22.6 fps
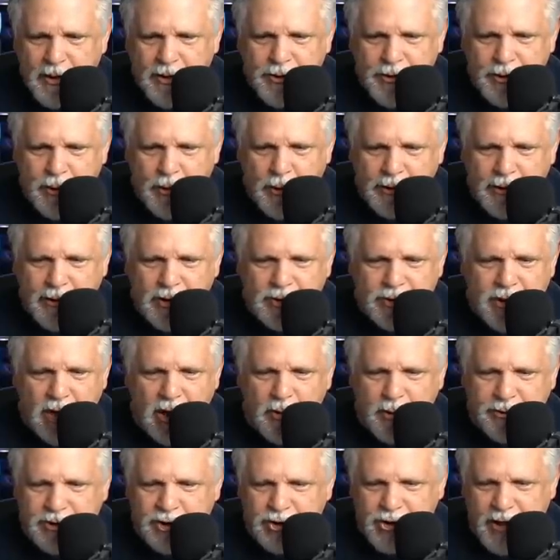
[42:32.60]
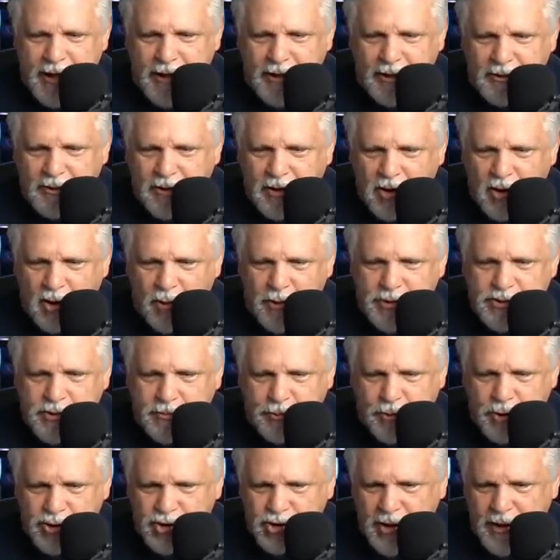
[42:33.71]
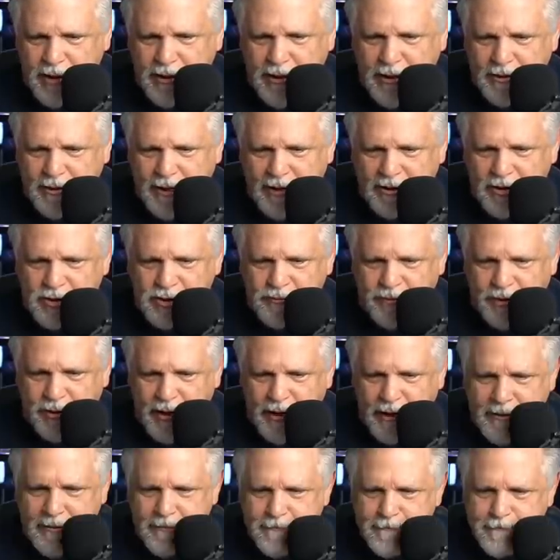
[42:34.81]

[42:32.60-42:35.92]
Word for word: throw a little dough at the channel. Always appreciate it. I thank you for that.